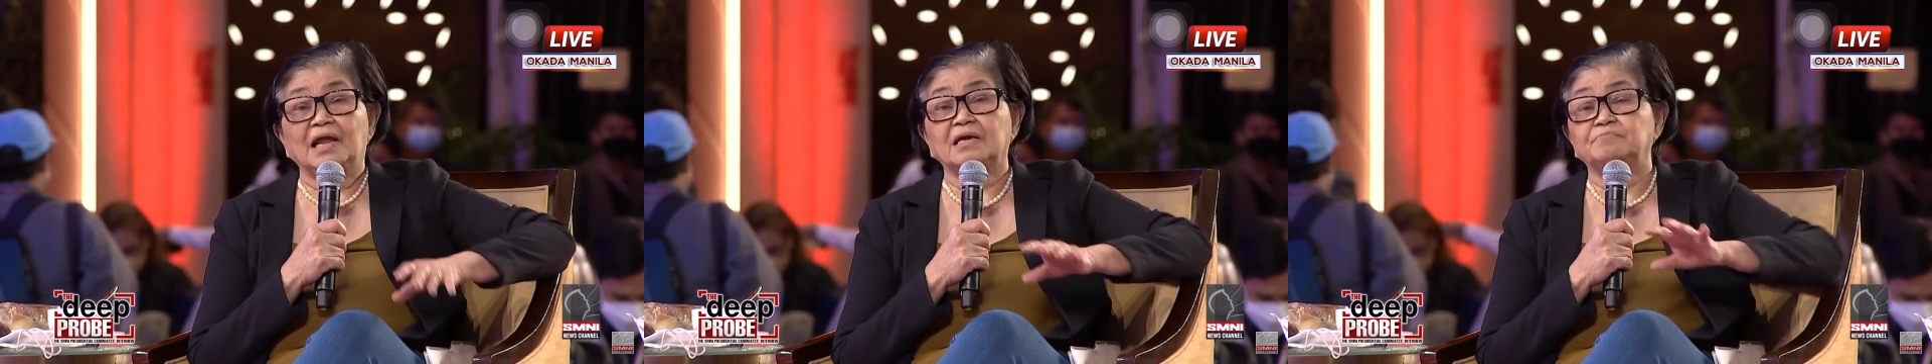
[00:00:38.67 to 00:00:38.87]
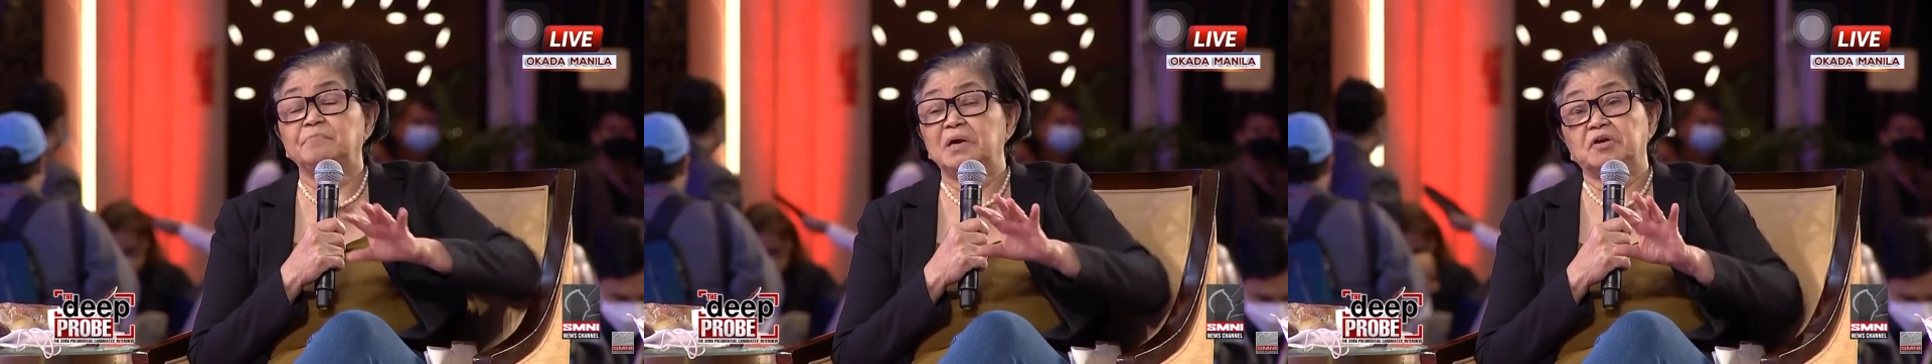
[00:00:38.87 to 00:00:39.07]

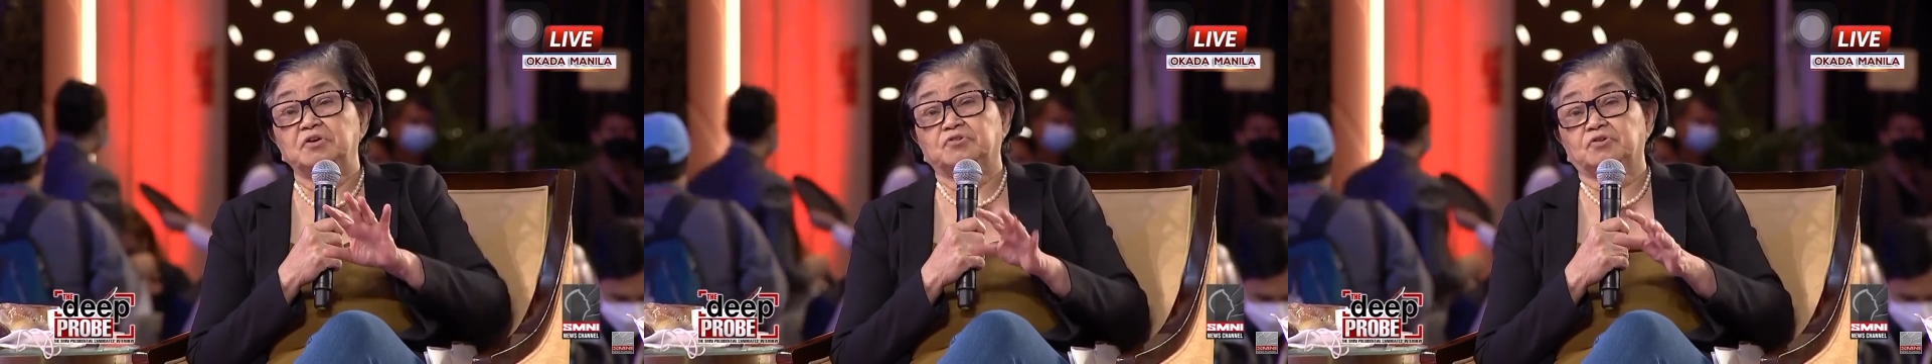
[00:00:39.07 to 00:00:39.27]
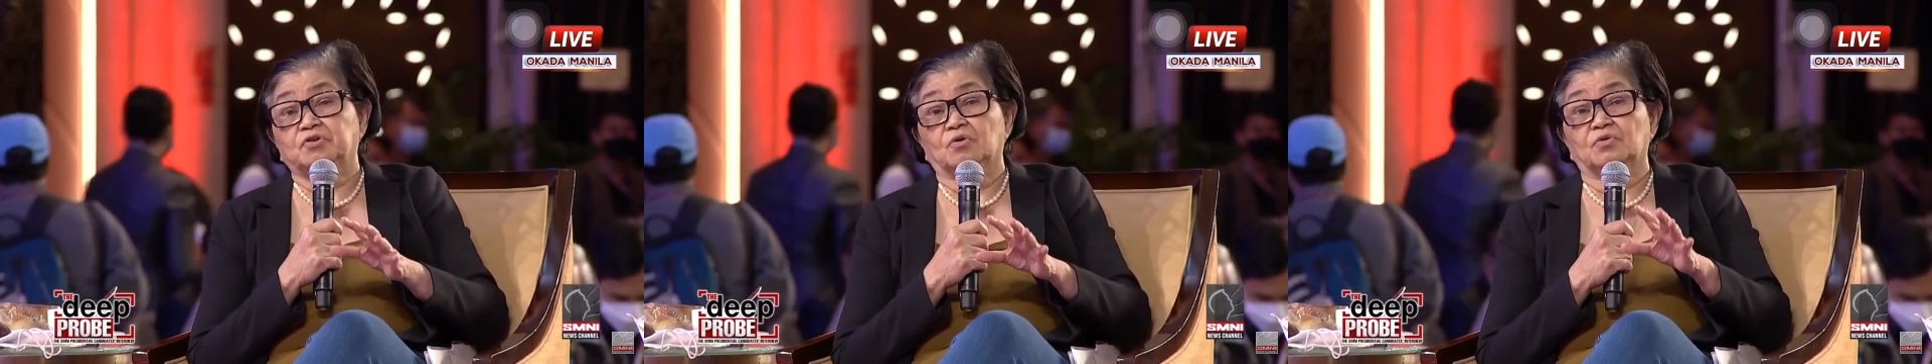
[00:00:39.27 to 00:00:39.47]
let me
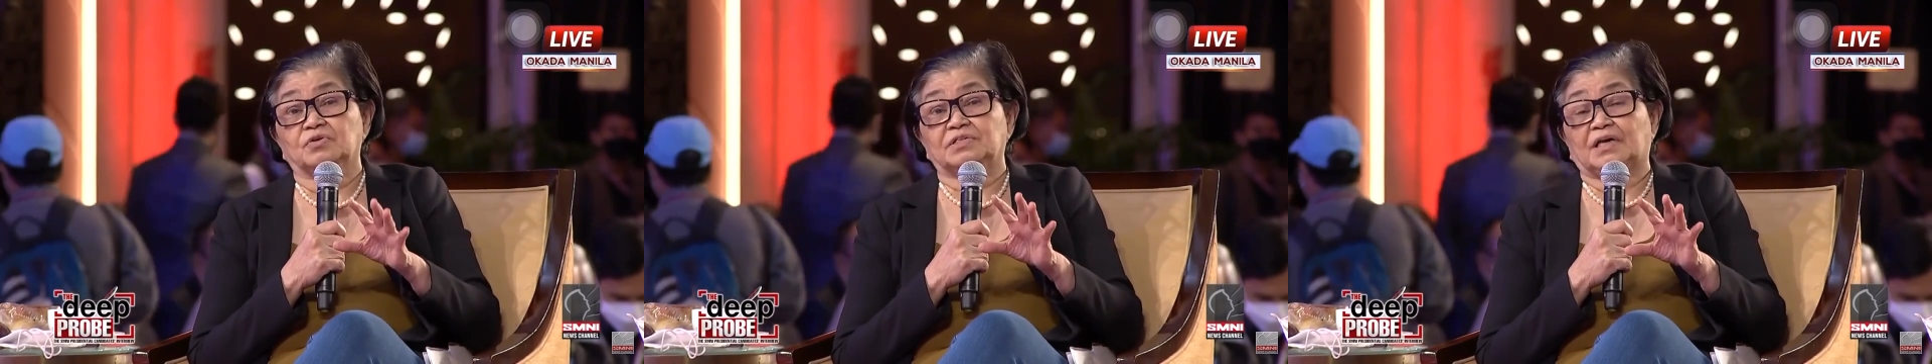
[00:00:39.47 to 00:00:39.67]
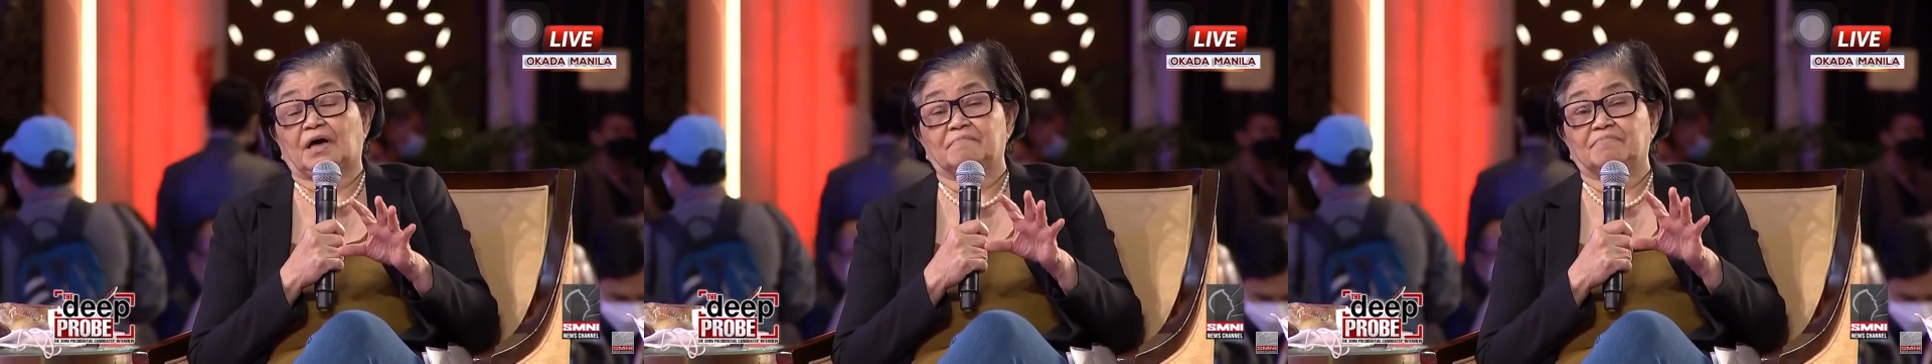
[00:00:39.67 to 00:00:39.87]

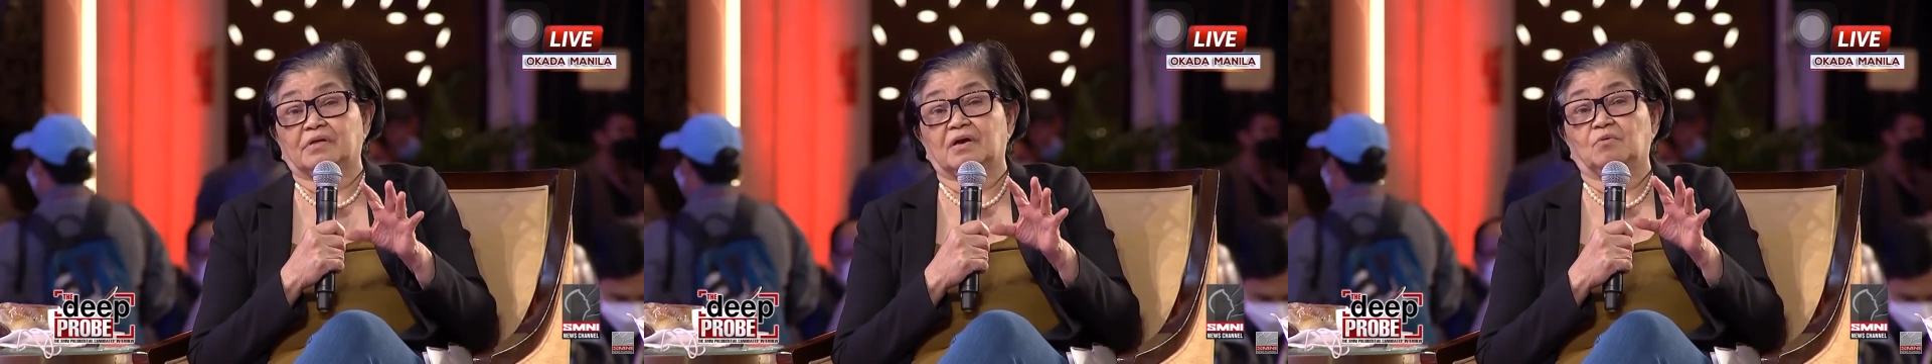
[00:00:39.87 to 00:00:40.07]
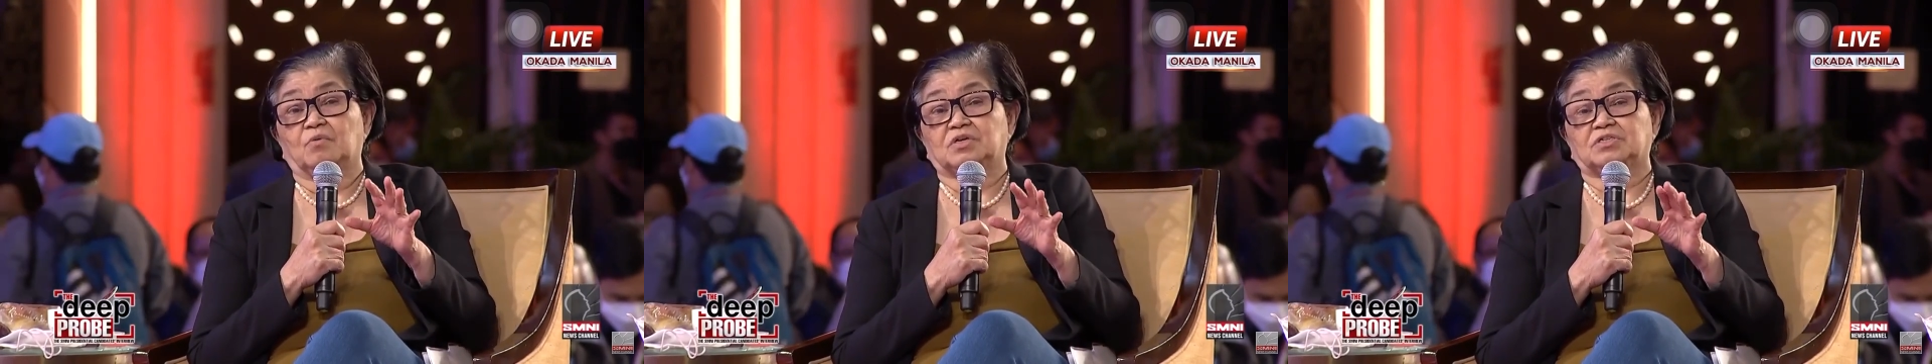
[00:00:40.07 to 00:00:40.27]
introduce
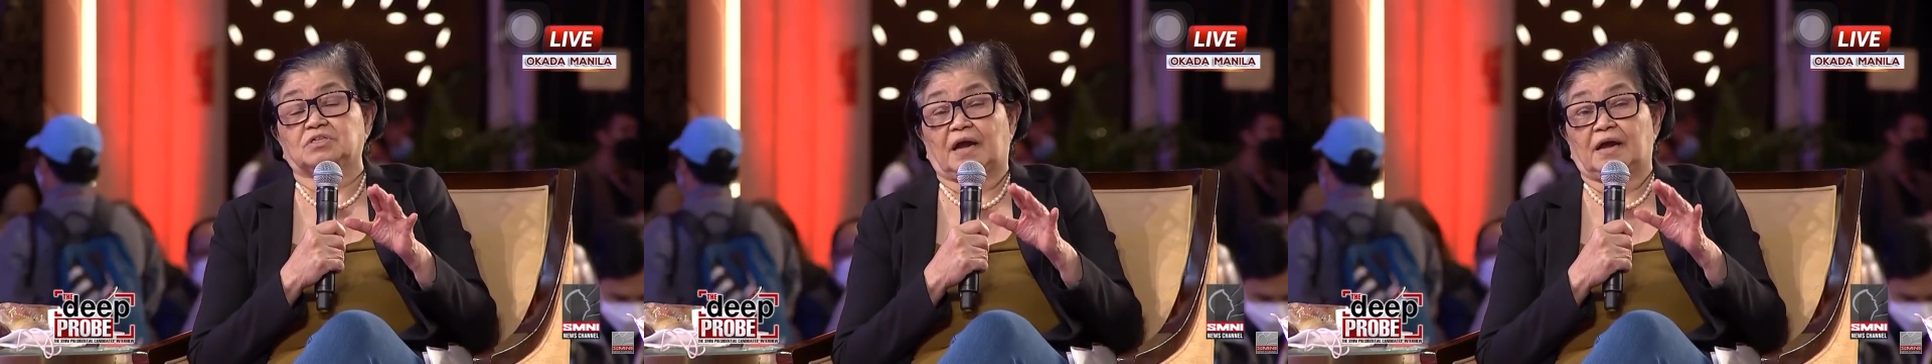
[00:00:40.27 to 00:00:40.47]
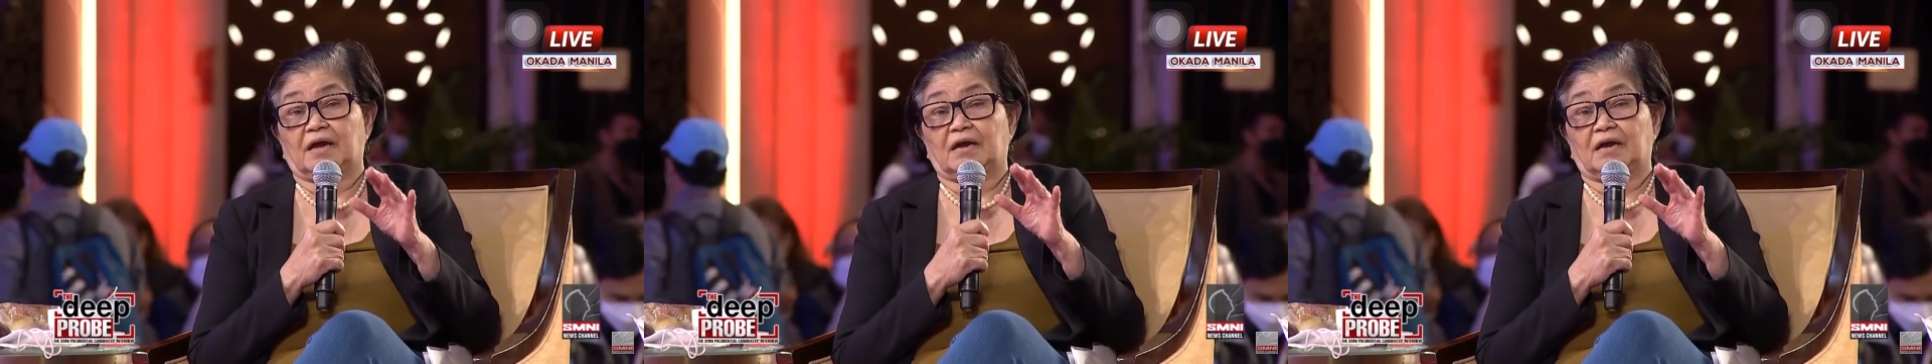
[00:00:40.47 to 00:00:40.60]
something which